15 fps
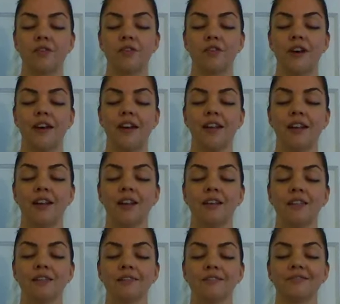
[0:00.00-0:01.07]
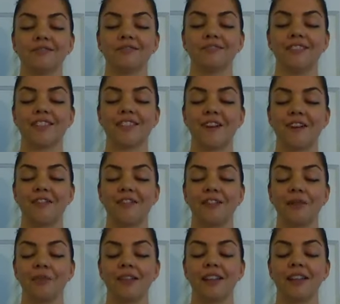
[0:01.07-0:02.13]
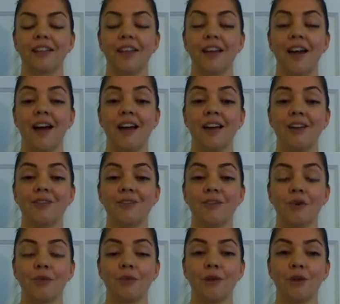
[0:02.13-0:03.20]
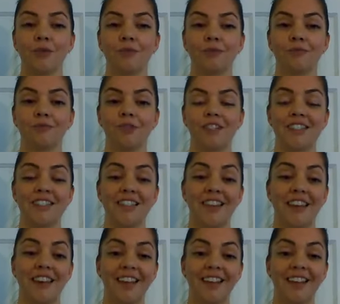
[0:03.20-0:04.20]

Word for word: As you're ready, softly blink the eyes open once